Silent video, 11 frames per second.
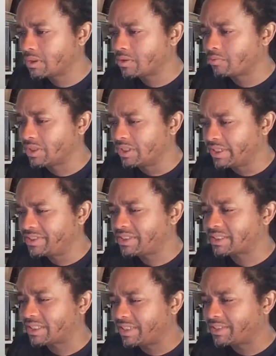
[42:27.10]
Religious
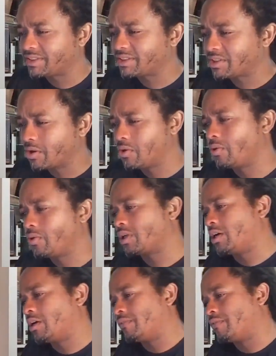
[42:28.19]
legends told
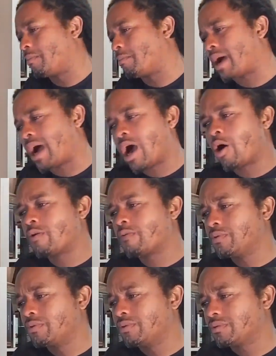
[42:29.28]
of a
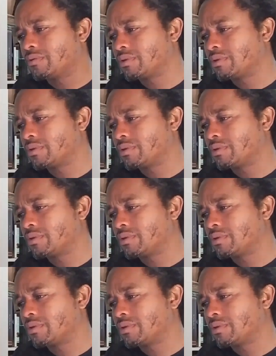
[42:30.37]
powerful,